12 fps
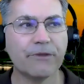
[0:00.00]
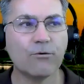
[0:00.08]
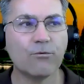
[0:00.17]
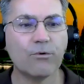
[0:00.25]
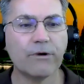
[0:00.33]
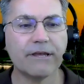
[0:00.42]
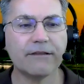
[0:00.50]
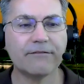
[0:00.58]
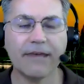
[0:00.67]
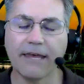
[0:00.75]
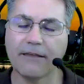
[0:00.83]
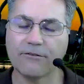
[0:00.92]
we
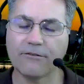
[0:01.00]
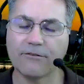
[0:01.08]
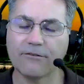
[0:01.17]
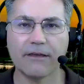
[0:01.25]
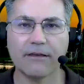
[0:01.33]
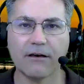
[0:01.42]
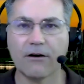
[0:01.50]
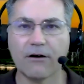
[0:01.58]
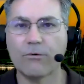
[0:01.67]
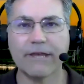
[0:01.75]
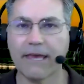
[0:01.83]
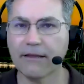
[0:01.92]
tend to think, oh,
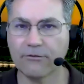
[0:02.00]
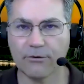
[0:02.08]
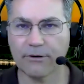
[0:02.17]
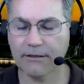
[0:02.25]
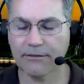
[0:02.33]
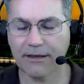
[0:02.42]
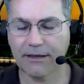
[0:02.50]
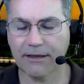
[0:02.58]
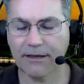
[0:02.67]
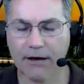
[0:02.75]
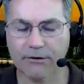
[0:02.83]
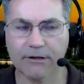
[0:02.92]
we can't do anything
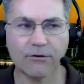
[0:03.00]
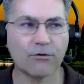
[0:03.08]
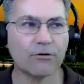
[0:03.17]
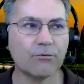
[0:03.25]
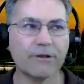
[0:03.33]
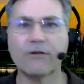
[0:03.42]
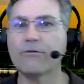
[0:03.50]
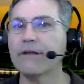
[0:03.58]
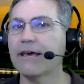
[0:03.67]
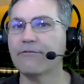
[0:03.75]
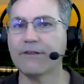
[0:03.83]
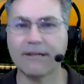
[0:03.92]
about it, or we don't
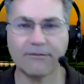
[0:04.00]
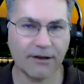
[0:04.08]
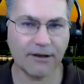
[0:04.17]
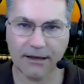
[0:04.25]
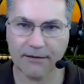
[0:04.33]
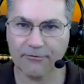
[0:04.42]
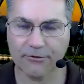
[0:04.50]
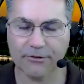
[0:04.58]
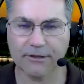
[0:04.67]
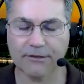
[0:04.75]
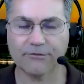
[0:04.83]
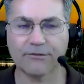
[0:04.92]
have any time for
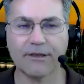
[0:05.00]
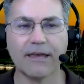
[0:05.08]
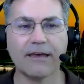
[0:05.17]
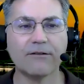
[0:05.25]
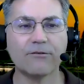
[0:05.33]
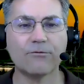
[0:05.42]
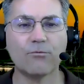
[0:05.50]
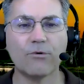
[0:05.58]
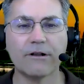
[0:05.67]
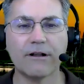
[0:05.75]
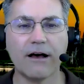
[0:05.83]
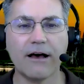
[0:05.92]
this. And
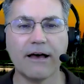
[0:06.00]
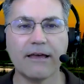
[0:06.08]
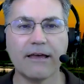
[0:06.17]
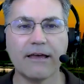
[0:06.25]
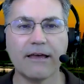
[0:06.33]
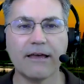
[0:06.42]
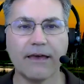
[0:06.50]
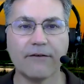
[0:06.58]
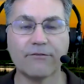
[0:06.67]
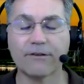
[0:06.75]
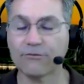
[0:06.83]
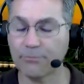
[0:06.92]
what I
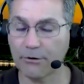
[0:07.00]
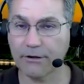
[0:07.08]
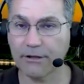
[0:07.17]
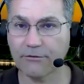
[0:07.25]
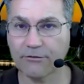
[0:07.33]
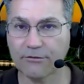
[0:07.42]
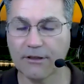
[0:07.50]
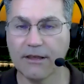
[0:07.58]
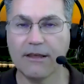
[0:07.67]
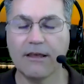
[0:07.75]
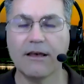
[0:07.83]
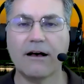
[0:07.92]
have experienced
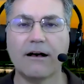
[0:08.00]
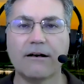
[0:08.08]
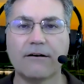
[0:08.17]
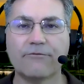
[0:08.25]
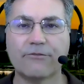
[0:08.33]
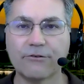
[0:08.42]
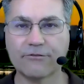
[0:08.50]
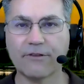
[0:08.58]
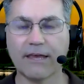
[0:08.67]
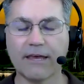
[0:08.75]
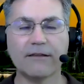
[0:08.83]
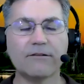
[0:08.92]

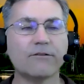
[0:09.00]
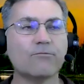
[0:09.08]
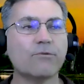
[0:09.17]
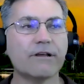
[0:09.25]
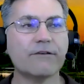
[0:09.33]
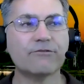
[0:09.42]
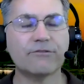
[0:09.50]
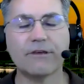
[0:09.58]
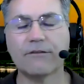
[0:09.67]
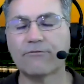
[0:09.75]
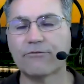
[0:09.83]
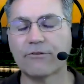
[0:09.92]
firsthand and what I've
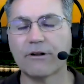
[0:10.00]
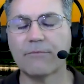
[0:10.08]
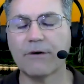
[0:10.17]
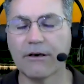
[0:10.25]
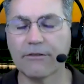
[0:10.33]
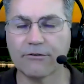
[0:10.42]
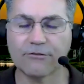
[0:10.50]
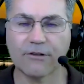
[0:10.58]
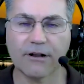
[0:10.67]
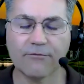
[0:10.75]
seen from others that